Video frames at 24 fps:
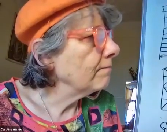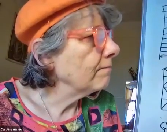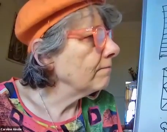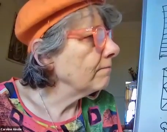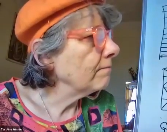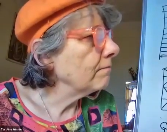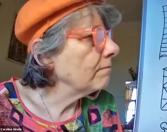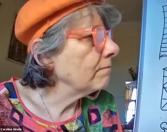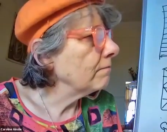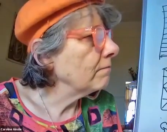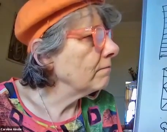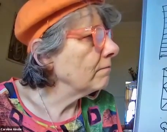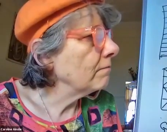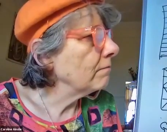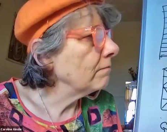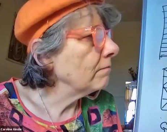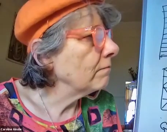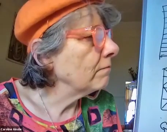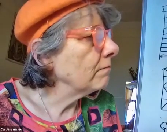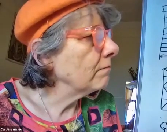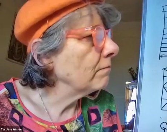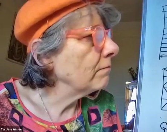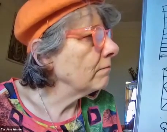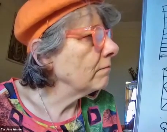
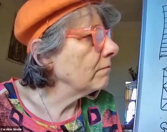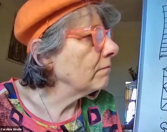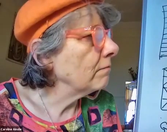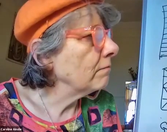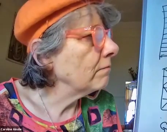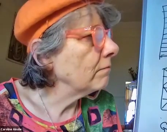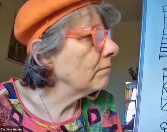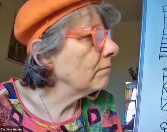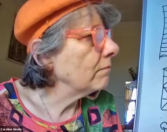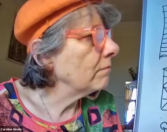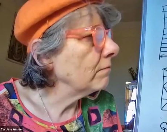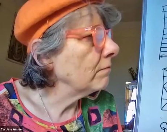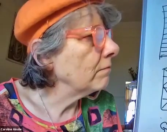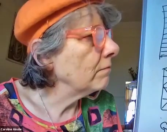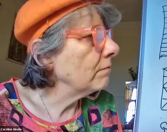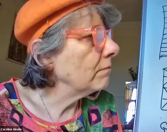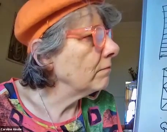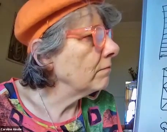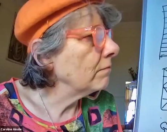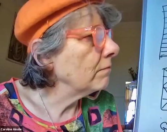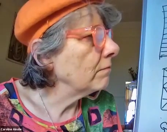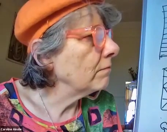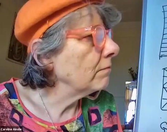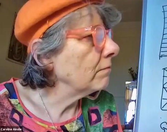
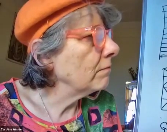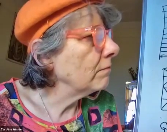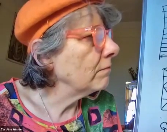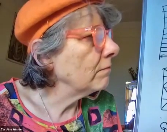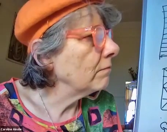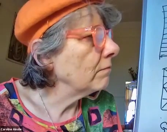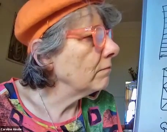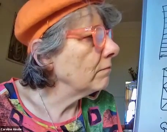(silence)